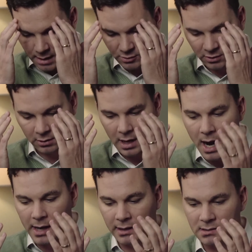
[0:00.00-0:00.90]
came to her
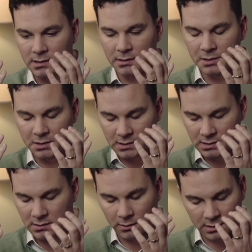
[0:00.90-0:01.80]
eyes and she
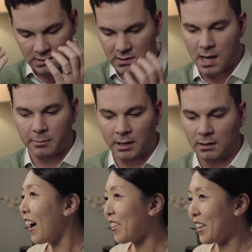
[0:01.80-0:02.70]
started sobbing.
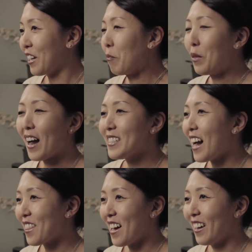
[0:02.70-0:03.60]
I think I blocked
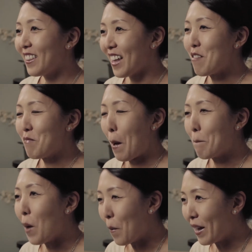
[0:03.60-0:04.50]
out that
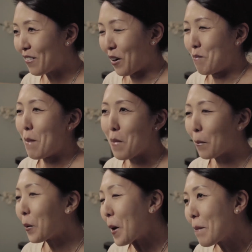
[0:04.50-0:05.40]
moment from my
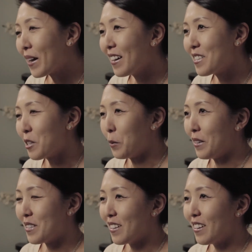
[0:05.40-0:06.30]
memory because it
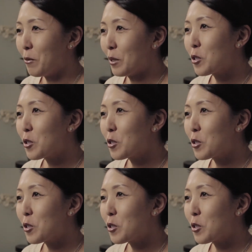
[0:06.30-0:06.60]
was